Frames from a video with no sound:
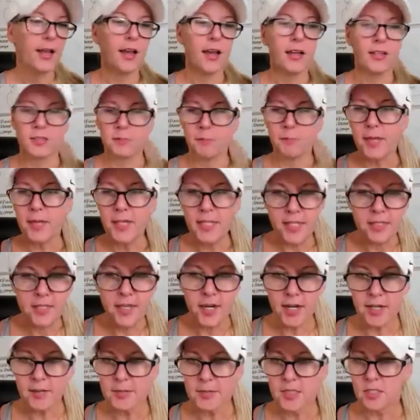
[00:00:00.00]
as many
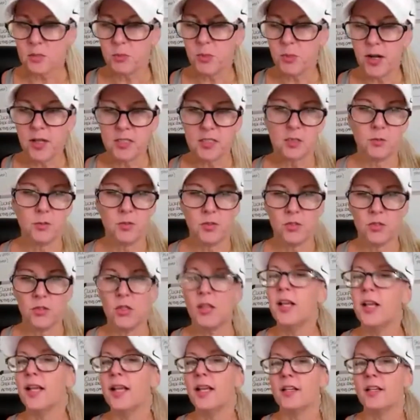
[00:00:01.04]
times as possible,